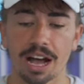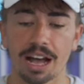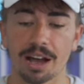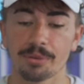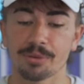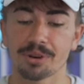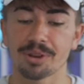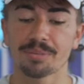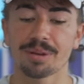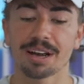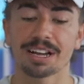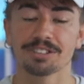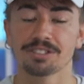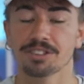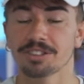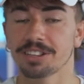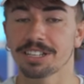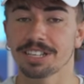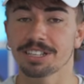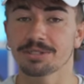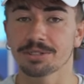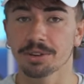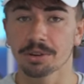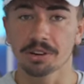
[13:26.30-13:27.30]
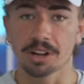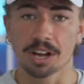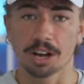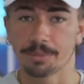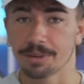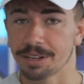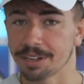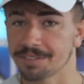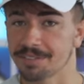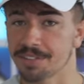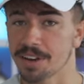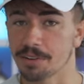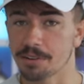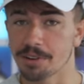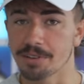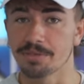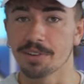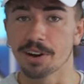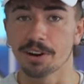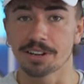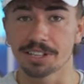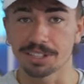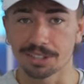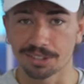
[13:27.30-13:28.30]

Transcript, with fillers: I would imagine these are coming very, very